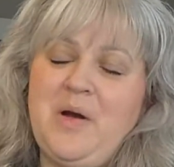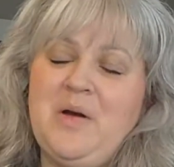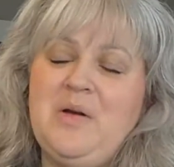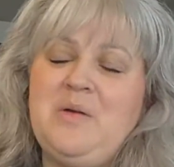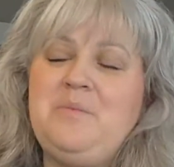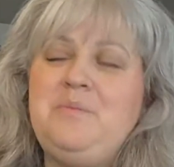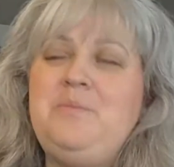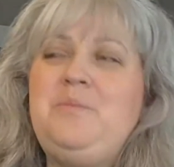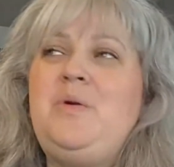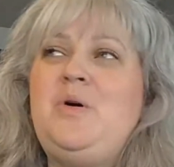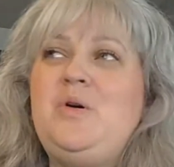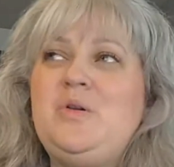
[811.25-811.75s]

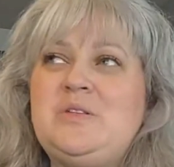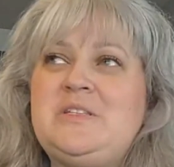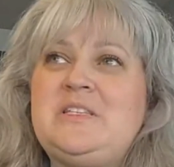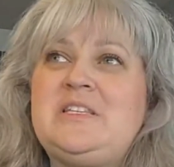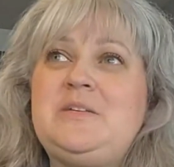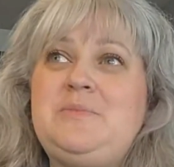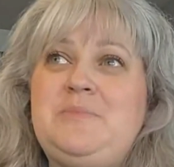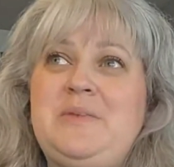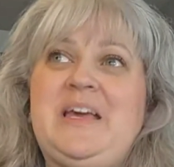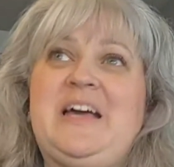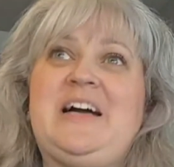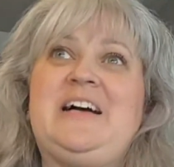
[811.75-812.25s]

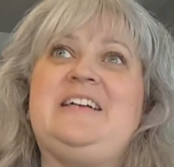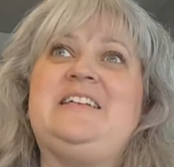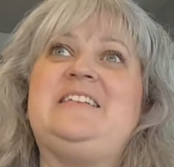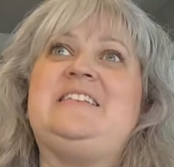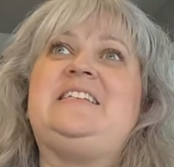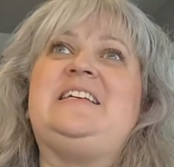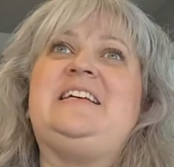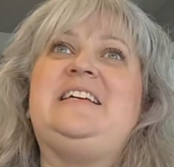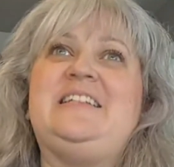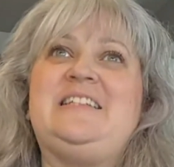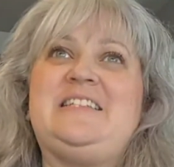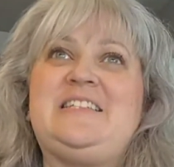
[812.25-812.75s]
mostly
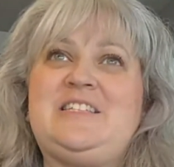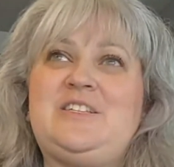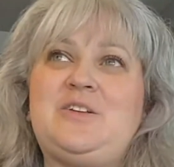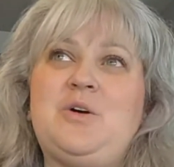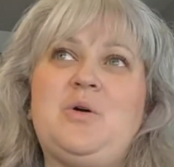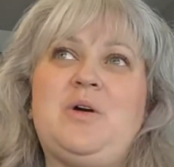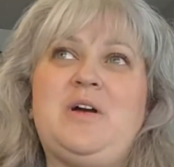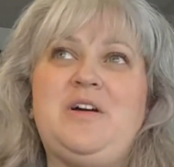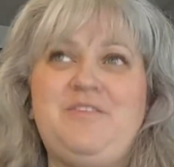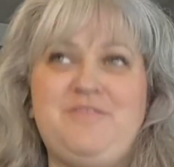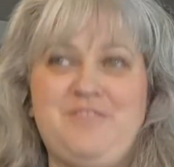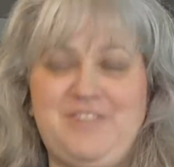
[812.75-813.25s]
because it's so
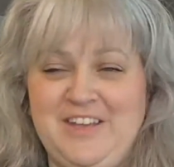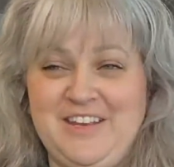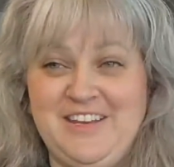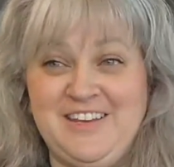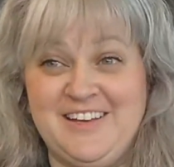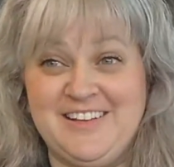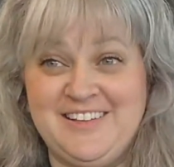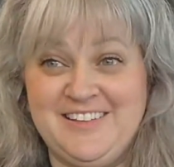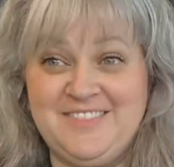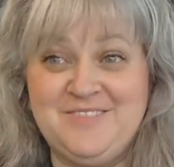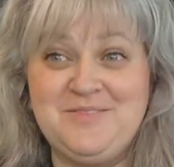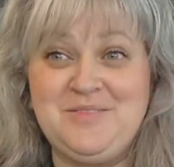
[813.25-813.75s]

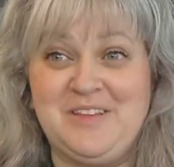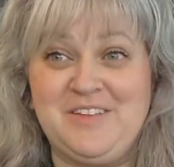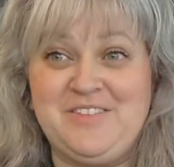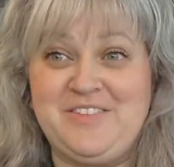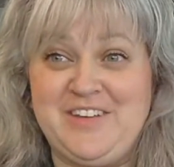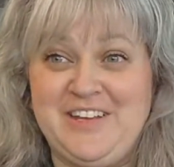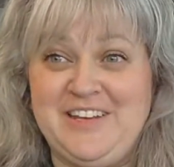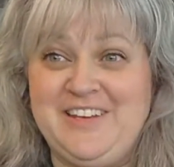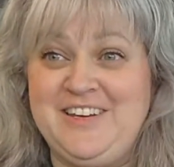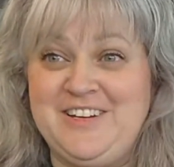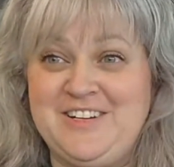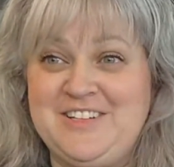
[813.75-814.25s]
convenient
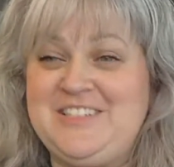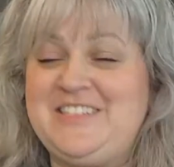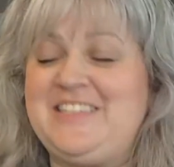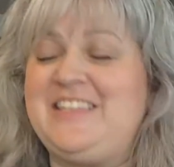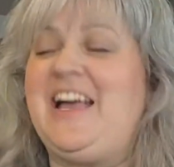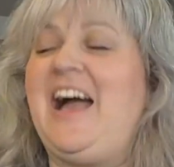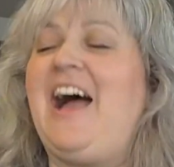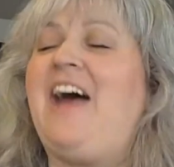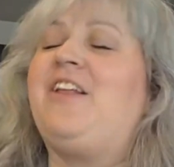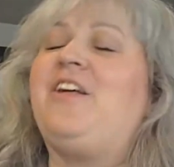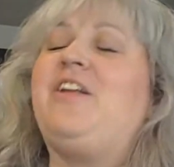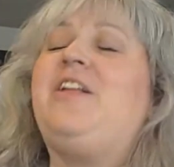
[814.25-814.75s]
living near
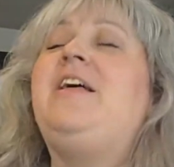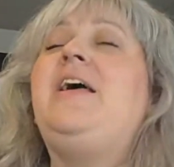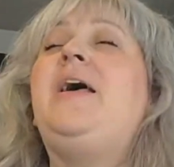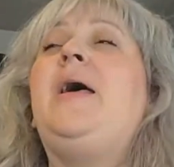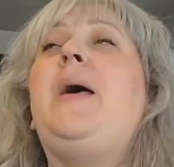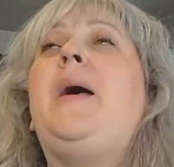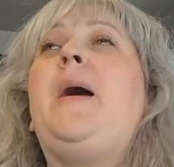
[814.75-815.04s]
Seattle.